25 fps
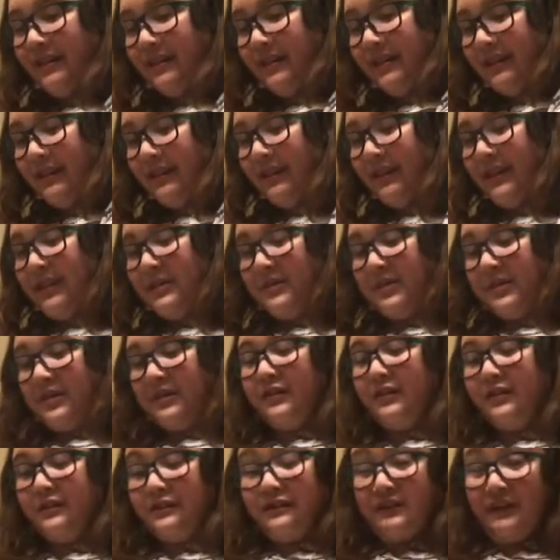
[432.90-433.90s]
This is going to be a
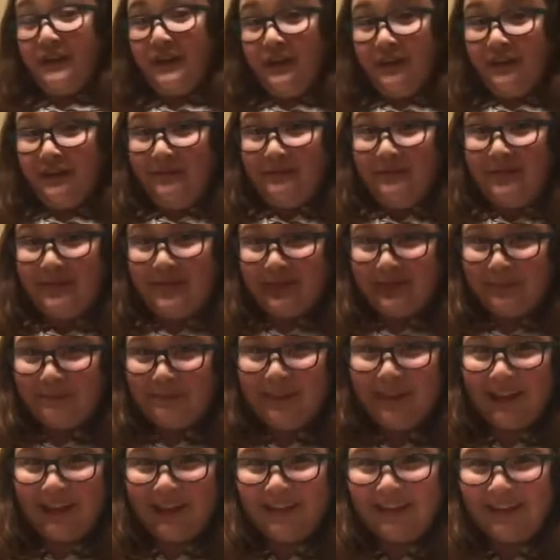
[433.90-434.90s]
long video of me just
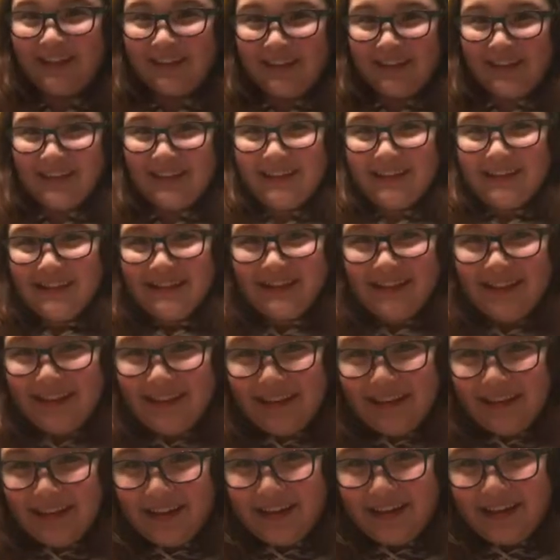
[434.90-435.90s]
playing with this.
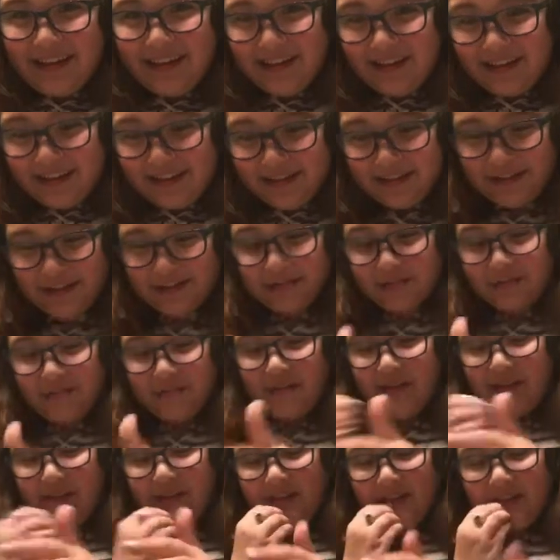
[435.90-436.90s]

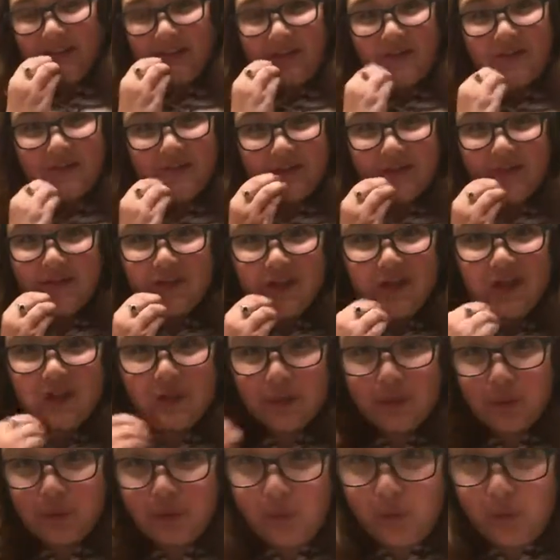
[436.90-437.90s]
So it is